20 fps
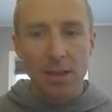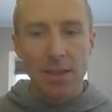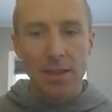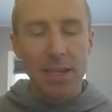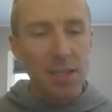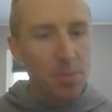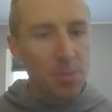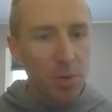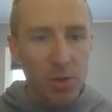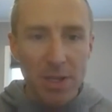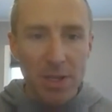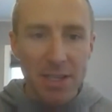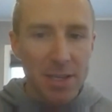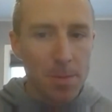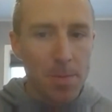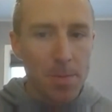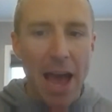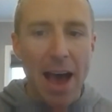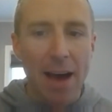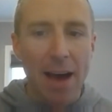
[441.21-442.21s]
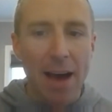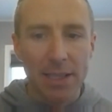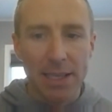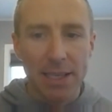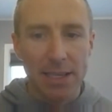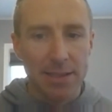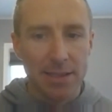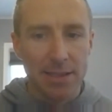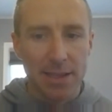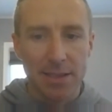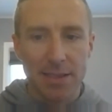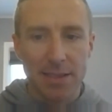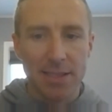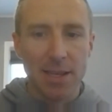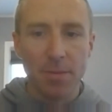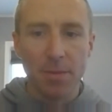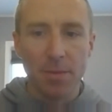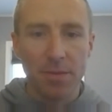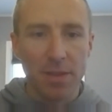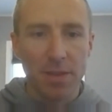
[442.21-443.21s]
these municipalities and
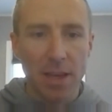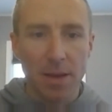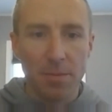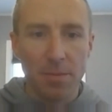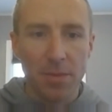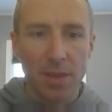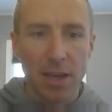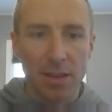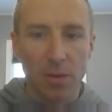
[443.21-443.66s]
some of them